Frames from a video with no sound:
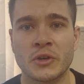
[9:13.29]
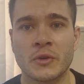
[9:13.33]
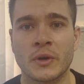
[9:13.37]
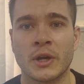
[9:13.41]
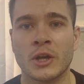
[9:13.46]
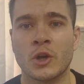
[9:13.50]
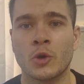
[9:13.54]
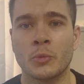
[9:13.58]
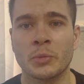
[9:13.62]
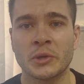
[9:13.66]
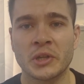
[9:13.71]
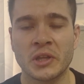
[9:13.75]
I
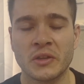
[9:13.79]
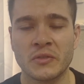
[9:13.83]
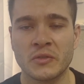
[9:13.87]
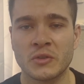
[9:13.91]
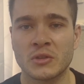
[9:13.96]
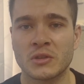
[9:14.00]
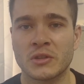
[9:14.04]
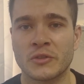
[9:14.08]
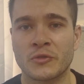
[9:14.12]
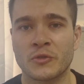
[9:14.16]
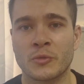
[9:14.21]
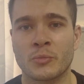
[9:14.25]
hope it gave you a
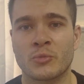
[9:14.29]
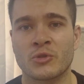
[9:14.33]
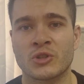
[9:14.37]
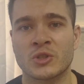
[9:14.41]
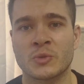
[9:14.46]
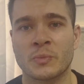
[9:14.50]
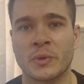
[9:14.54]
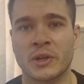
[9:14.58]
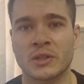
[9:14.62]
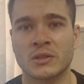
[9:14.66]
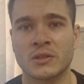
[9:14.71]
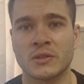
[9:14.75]
different
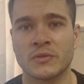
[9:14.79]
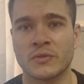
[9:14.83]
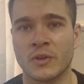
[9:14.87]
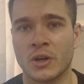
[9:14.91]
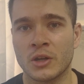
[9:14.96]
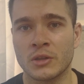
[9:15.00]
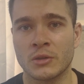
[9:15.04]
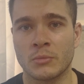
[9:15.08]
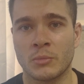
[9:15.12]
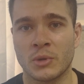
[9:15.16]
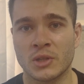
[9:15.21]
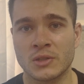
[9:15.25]
perspective on
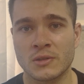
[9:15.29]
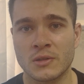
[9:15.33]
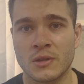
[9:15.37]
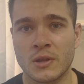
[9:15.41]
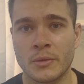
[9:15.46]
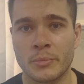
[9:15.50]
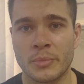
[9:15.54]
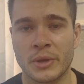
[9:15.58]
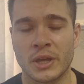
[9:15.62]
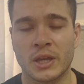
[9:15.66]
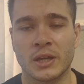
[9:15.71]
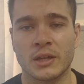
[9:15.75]
the muscle
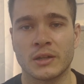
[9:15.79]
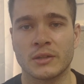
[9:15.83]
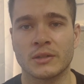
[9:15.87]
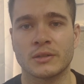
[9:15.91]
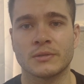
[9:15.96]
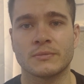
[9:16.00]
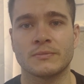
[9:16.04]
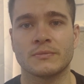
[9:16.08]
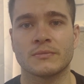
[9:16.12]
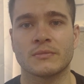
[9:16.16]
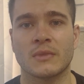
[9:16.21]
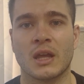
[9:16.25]
up and
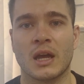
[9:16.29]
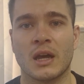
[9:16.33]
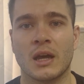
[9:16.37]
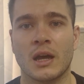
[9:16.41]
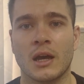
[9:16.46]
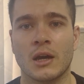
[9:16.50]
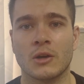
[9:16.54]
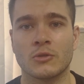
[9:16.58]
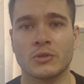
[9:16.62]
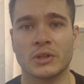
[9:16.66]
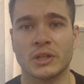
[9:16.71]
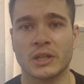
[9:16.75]

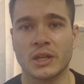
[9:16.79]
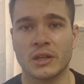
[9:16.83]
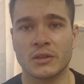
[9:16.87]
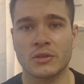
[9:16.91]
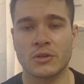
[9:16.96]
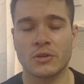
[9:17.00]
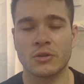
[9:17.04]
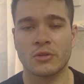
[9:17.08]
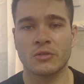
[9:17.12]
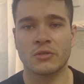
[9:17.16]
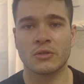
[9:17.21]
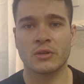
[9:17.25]
how to get
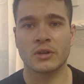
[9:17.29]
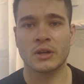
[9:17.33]
there.